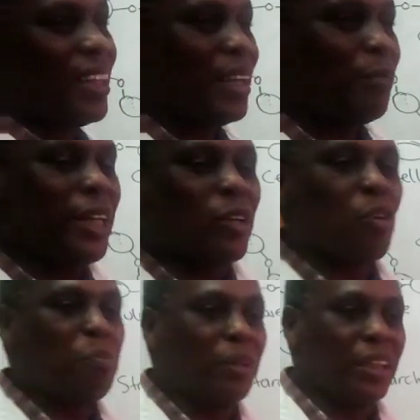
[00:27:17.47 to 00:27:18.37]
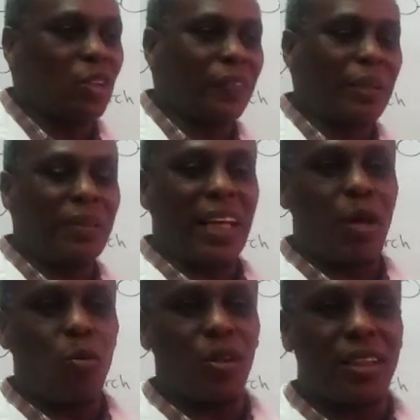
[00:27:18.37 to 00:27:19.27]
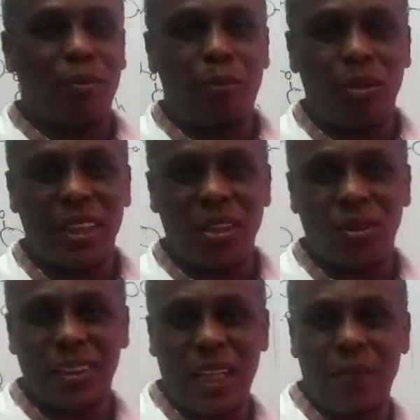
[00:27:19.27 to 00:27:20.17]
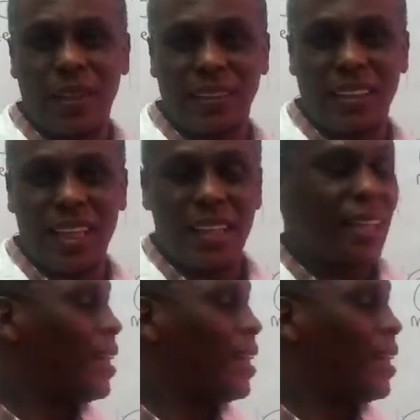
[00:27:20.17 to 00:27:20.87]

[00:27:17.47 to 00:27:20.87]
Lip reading: the main component of something like what, potatoes and the rest, yeah?